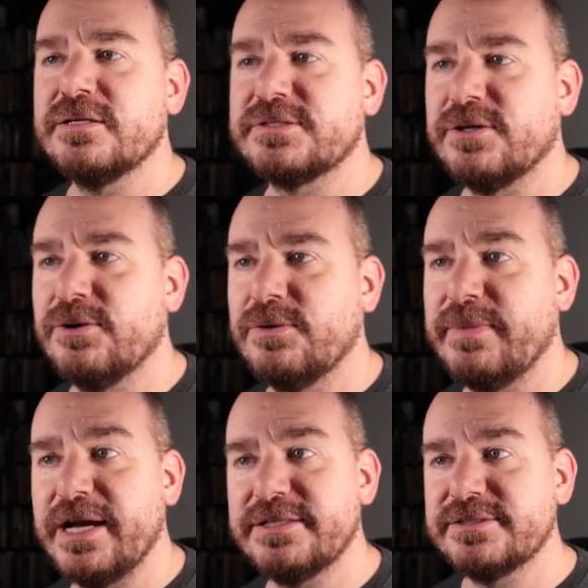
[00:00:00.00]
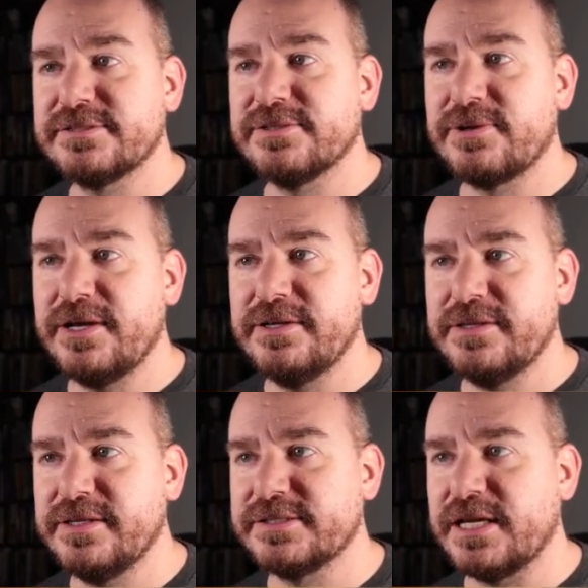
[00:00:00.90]
So mine's located
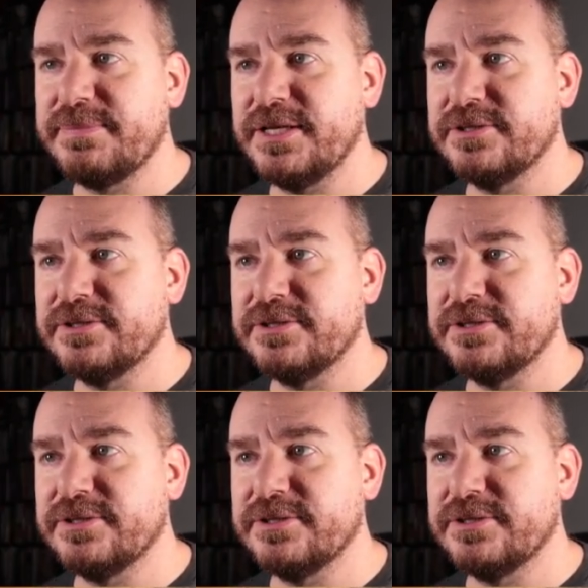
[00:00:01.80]
at this IP